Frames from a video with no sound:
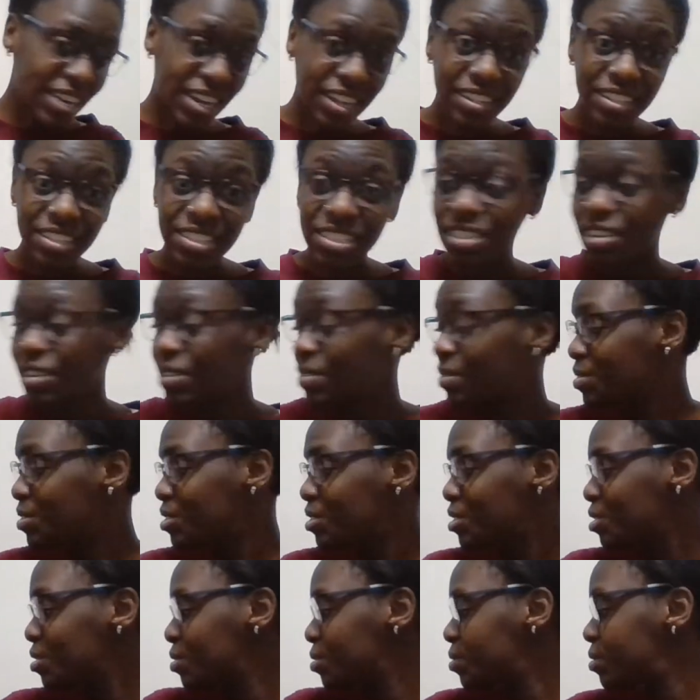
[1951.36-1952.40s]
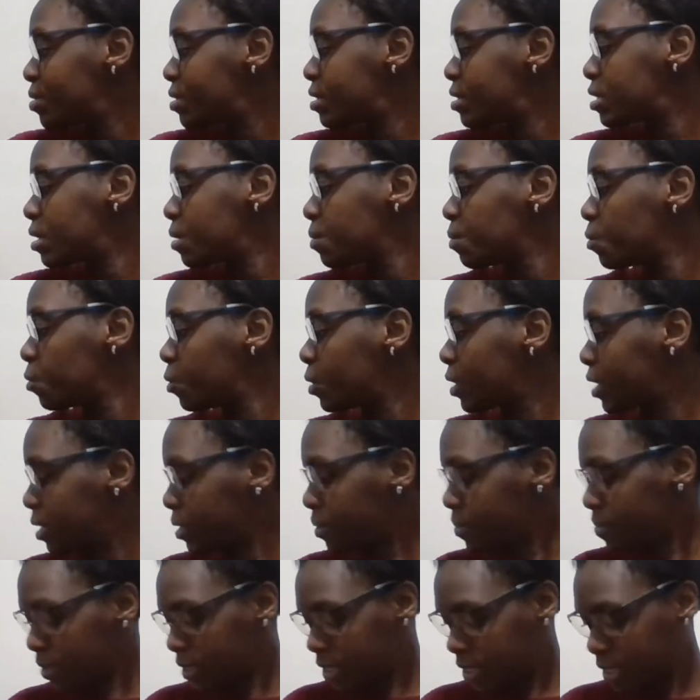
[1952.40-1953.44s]
now let's go to some
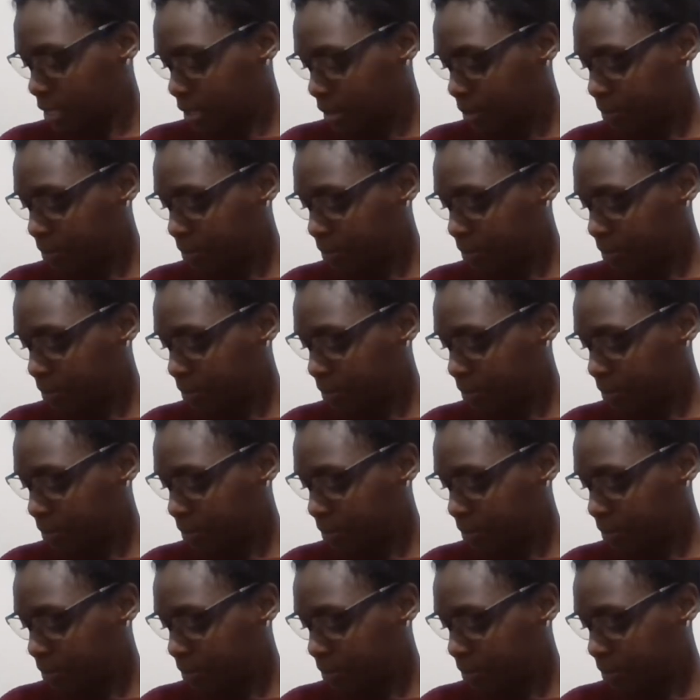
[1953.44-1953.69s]
whips.